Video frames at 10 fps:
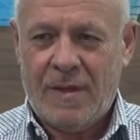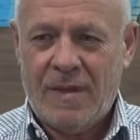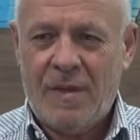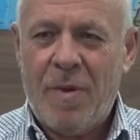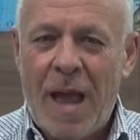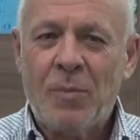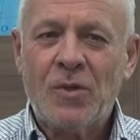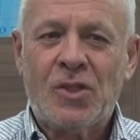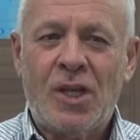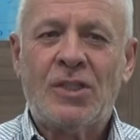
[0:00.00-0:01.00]
The Bible
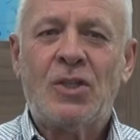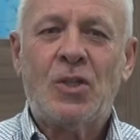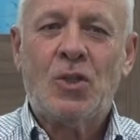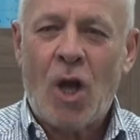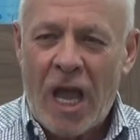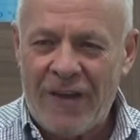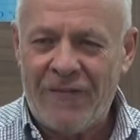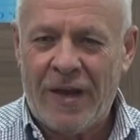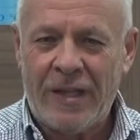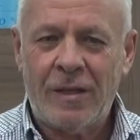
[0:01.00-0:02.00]
says
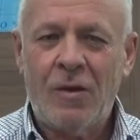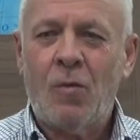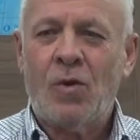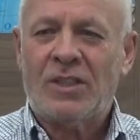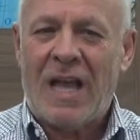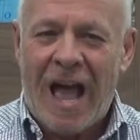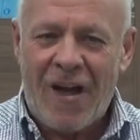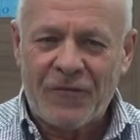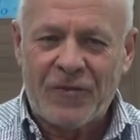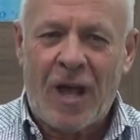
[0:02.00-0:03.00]
David was
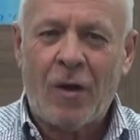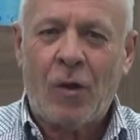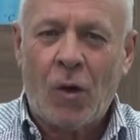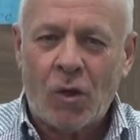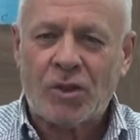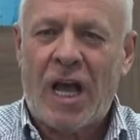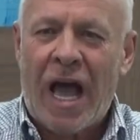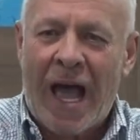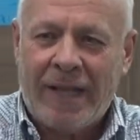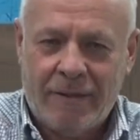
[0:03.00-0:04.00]
after God's
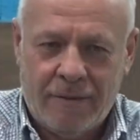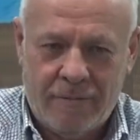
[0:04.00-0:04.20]
heart.